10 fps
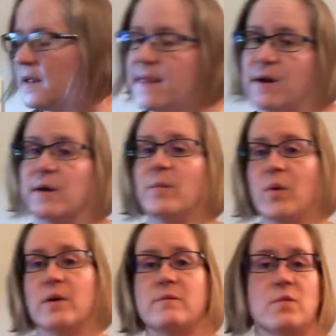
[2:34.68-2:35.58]
They're
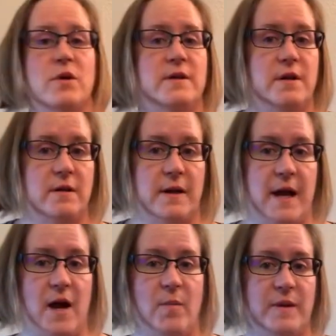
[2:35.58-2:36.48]
important words that are going to
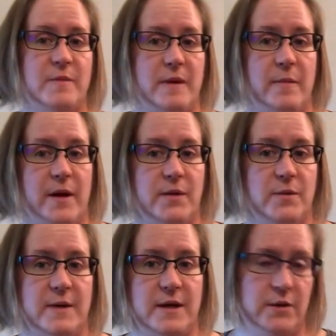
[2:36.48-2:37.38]
help us be better
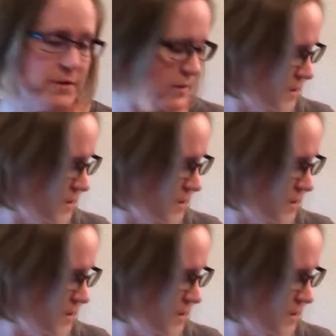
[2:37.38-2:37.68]
readers.